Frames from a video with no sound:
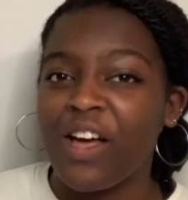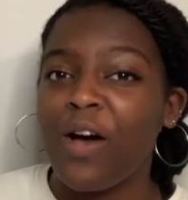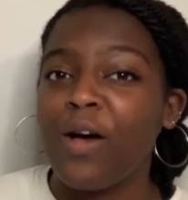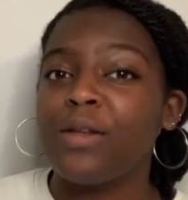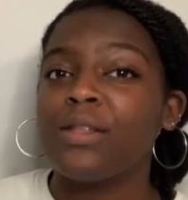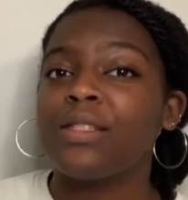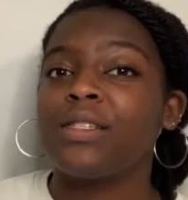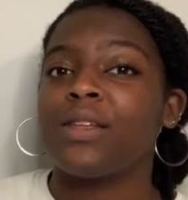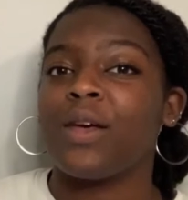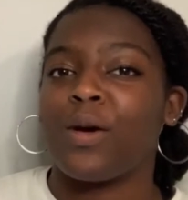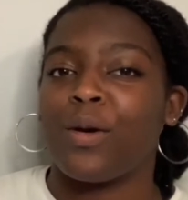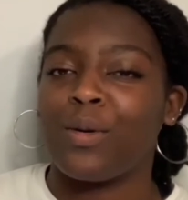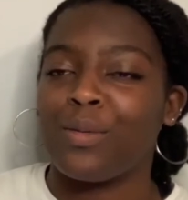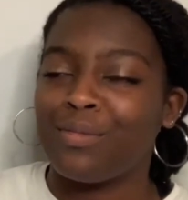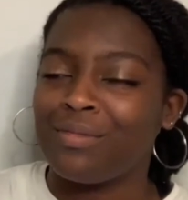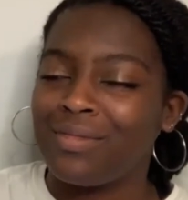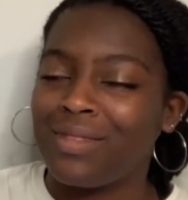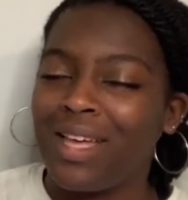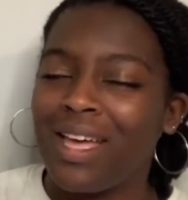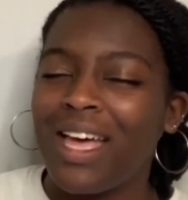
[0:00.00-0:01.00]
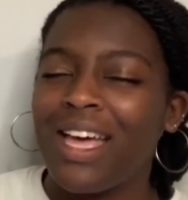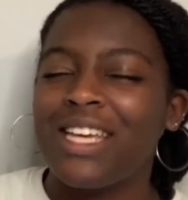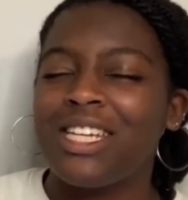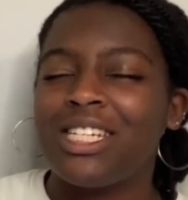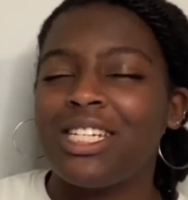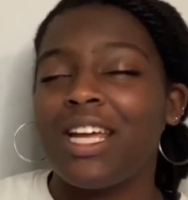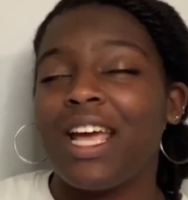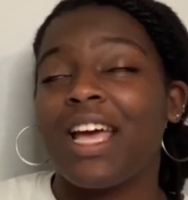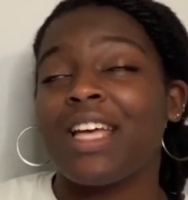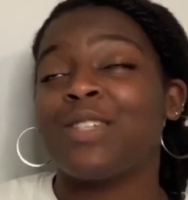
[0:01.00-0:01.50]
Also,
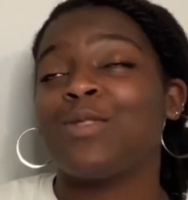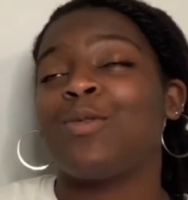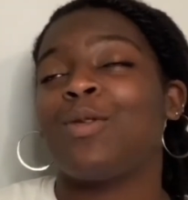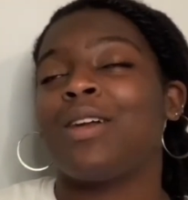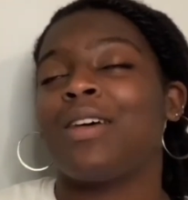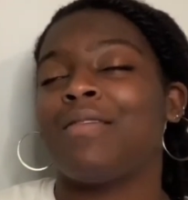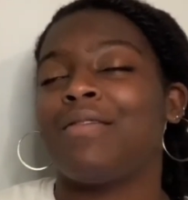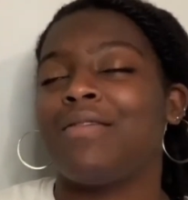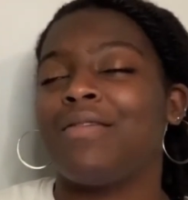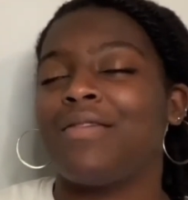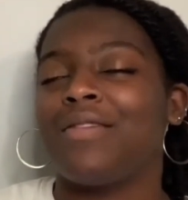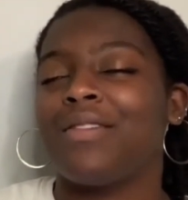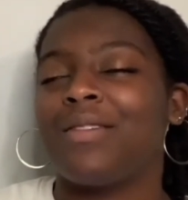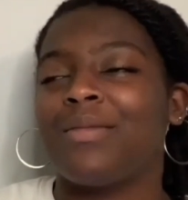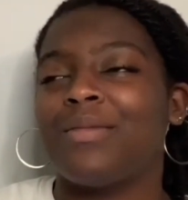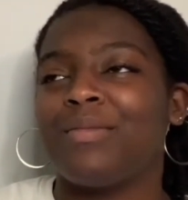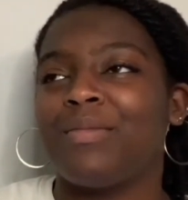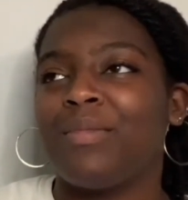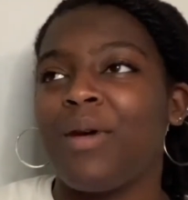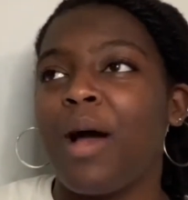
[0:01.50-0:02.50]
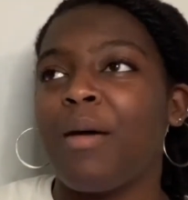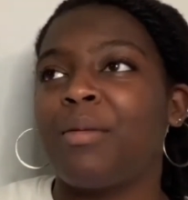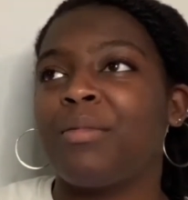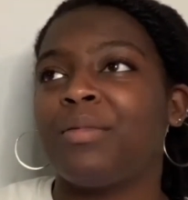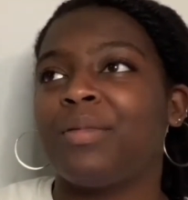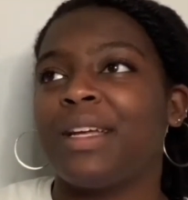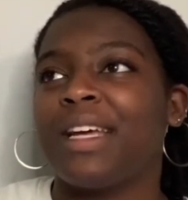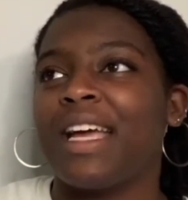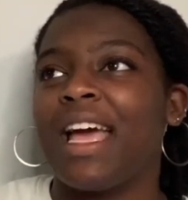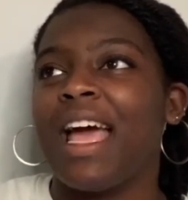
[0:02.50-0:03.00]
she has one of
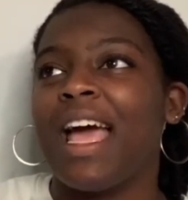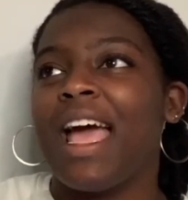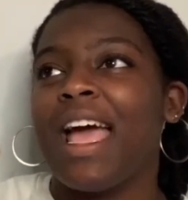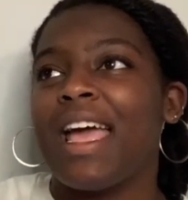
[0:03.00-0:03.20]
probably,